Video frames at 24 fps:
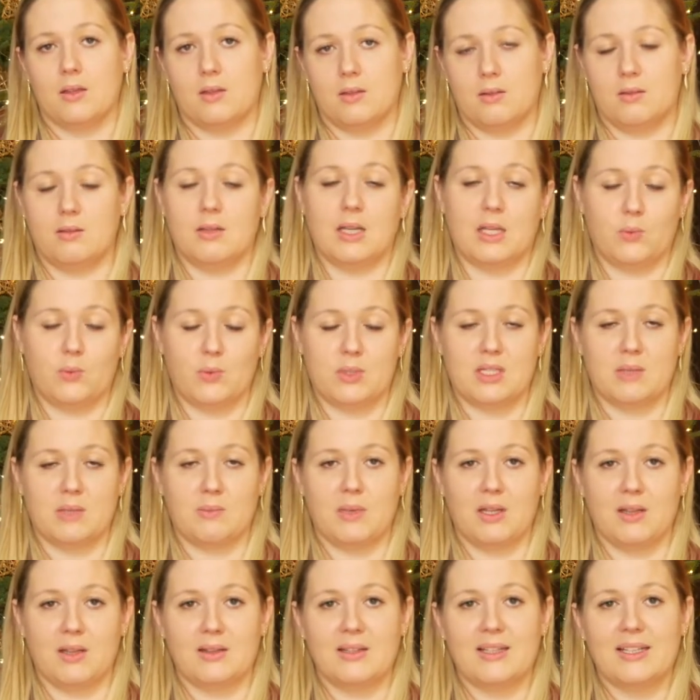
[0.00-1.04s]
that was a
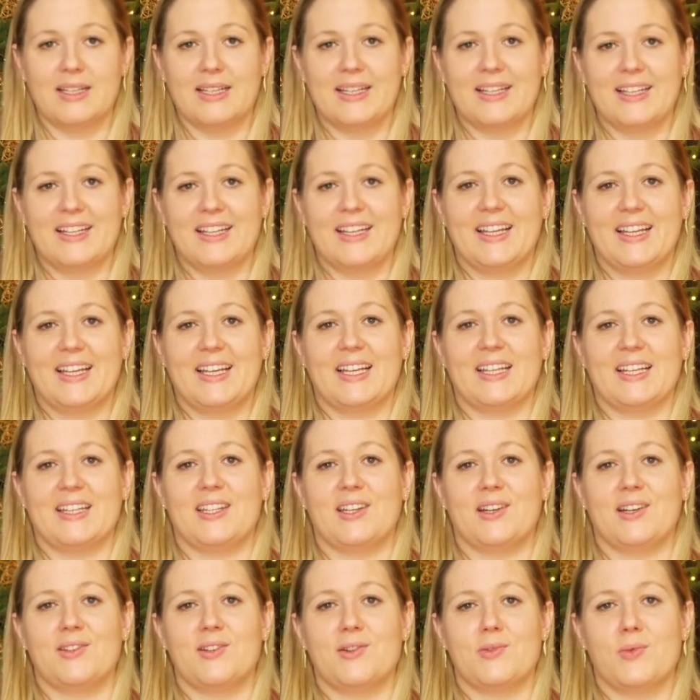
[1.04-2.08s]
meal.
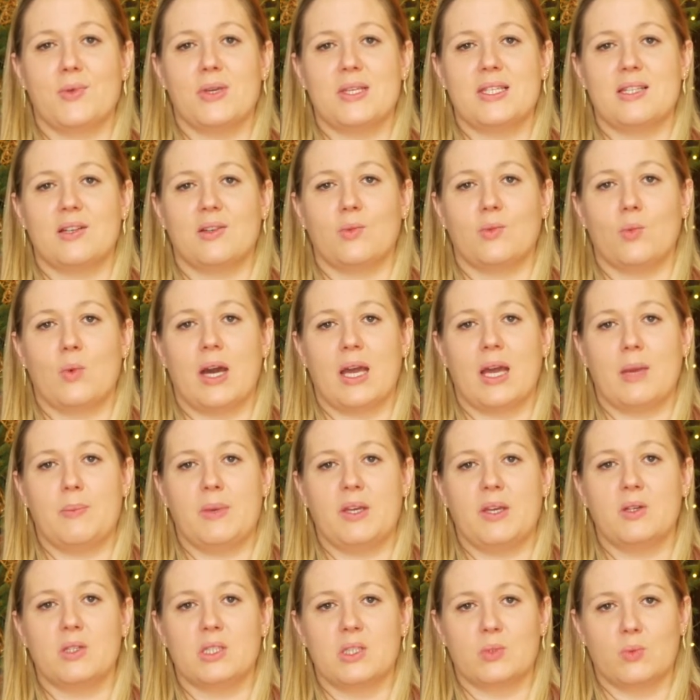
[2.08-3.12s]
The other reason why
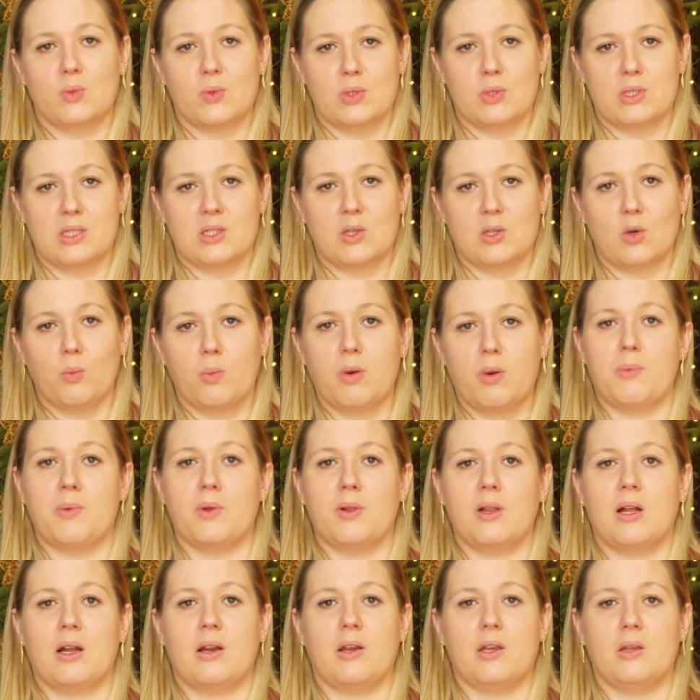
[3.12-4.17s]
bigos was so
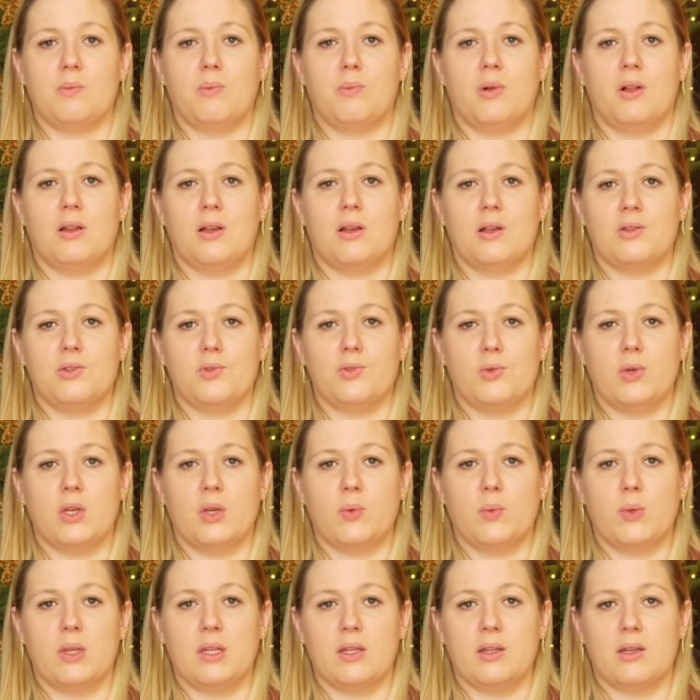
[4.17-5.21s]
popular in Poland during
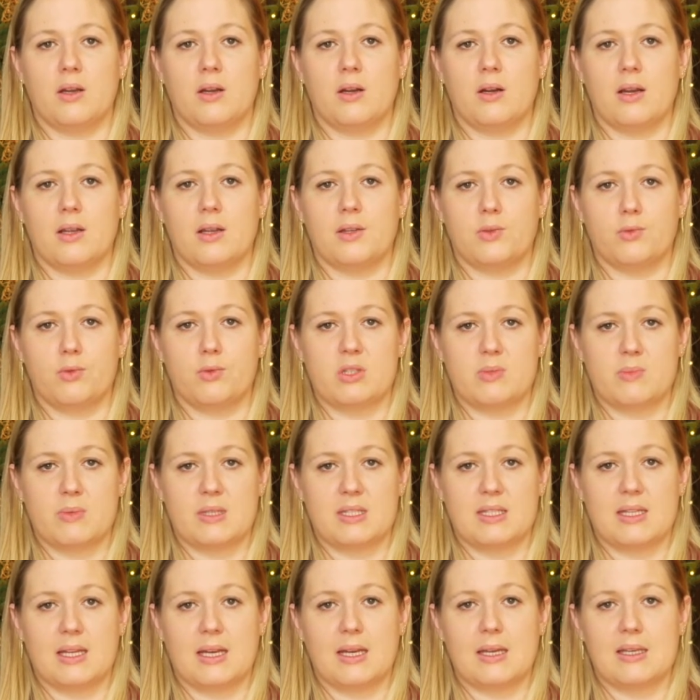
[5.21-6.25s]
winter and
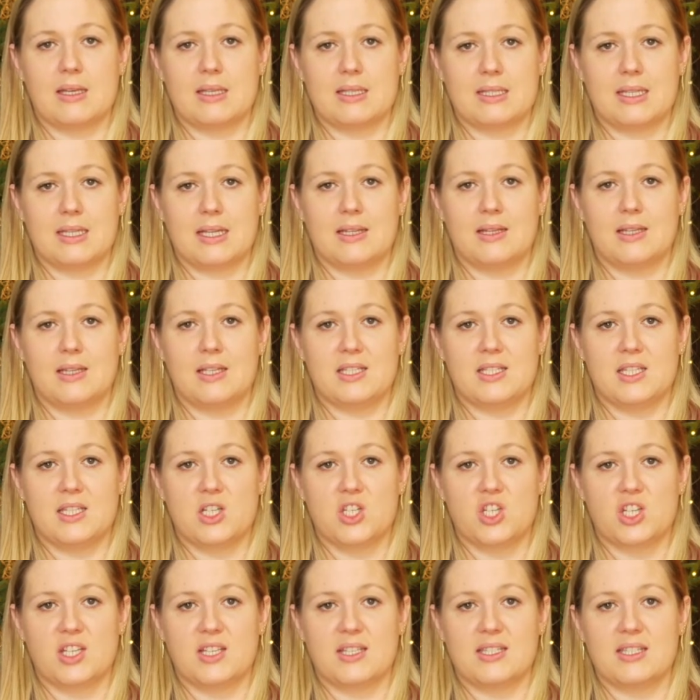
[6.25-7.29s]
Christmas time is that this
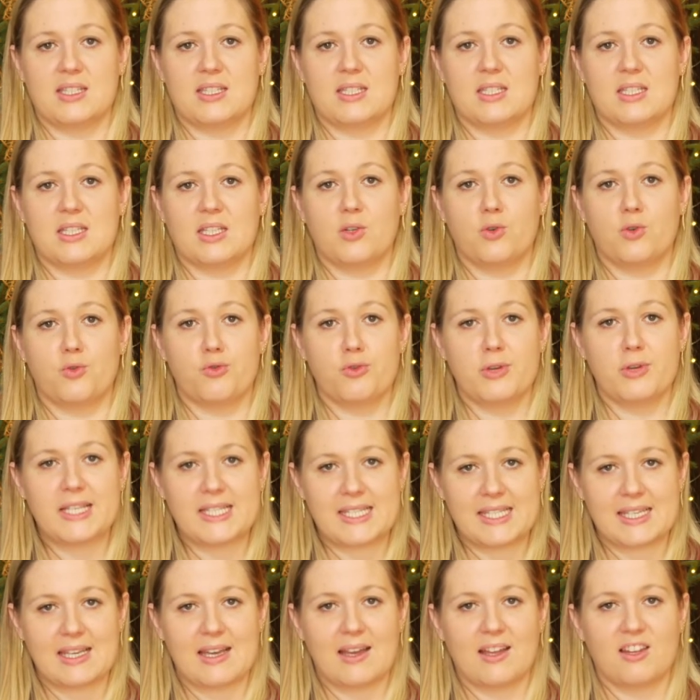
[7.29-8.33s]
dish is
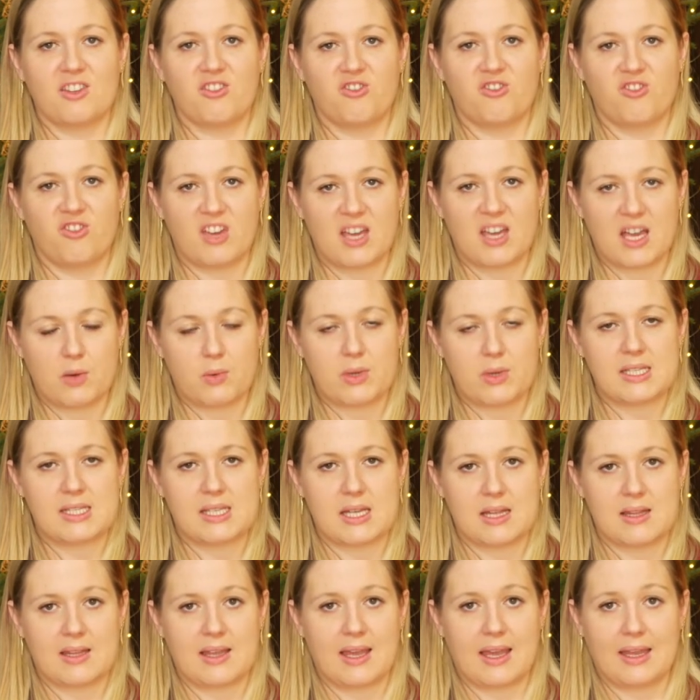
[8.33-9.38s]
greasy and very
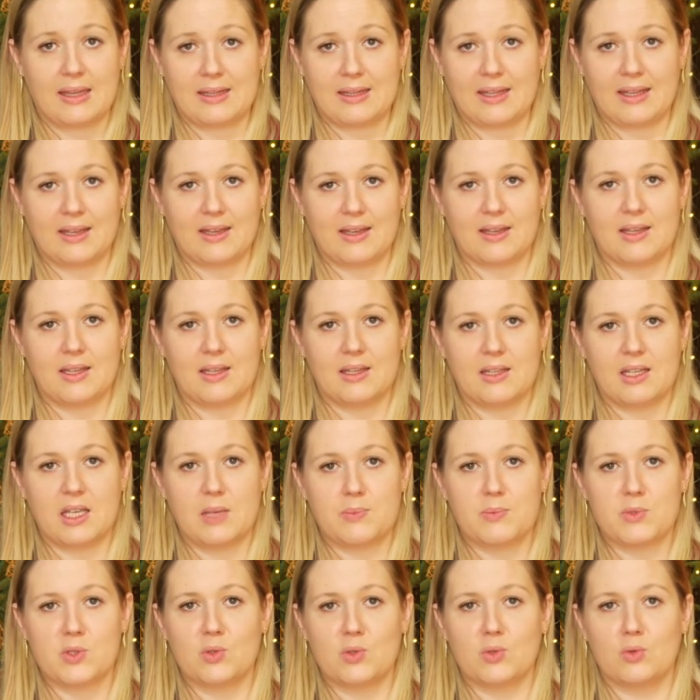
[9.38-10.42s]
satiating. It
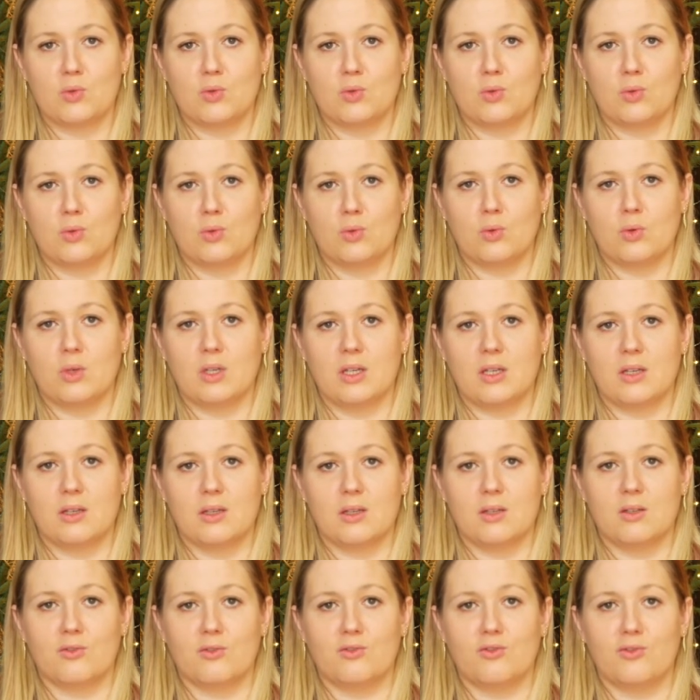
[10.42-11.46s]
keeps you
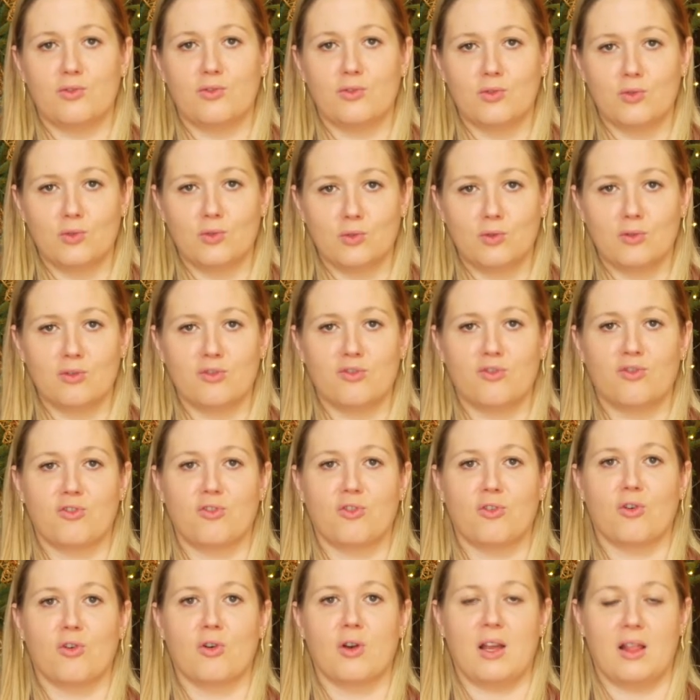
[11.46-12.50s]
full
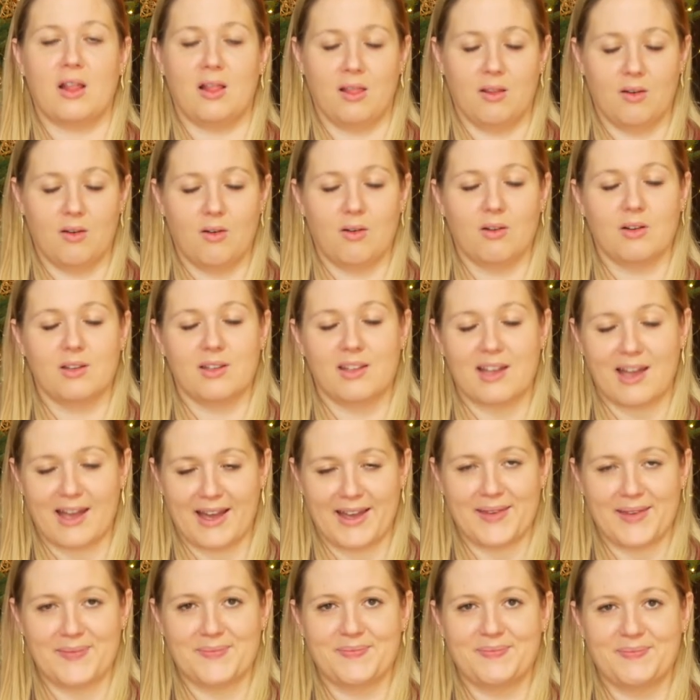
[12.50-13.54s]
for a long
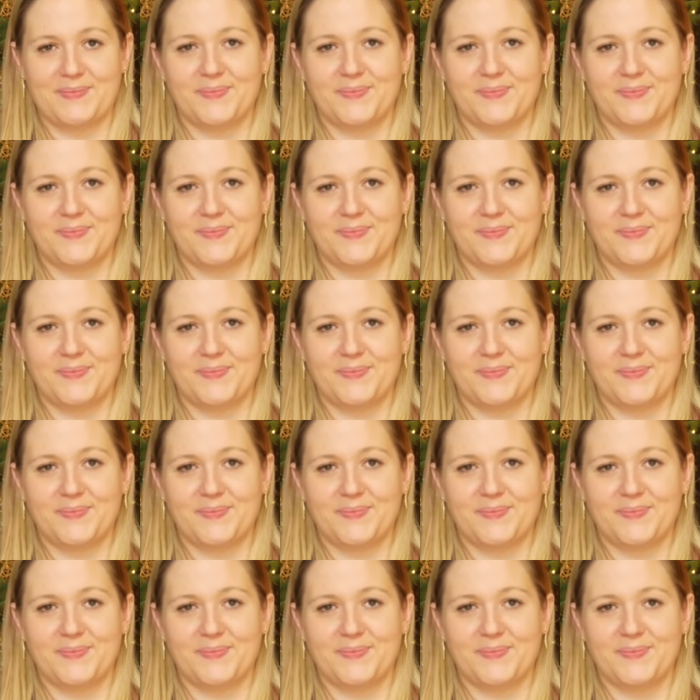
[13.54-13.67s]
time.